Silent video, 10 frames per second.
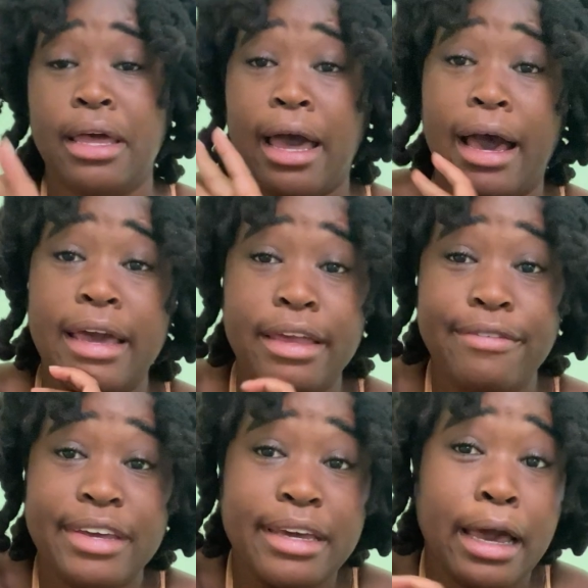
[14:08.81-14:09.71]
I
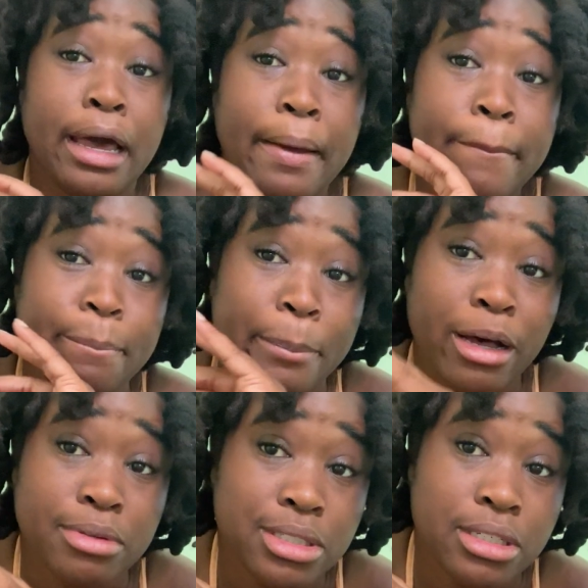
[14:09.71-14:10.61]
even got
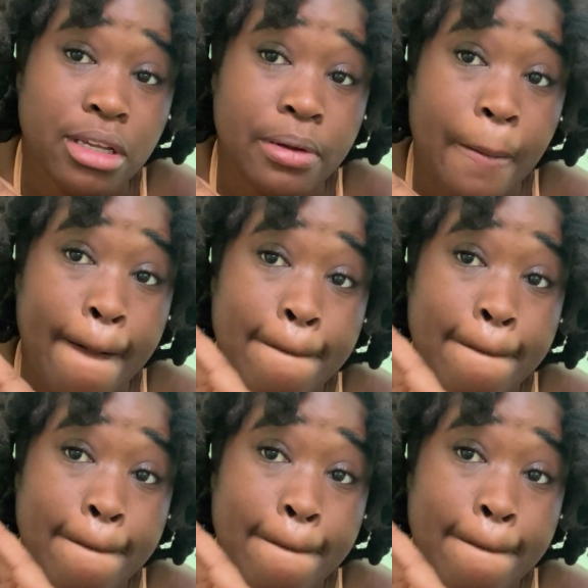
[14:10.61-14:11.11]
mountain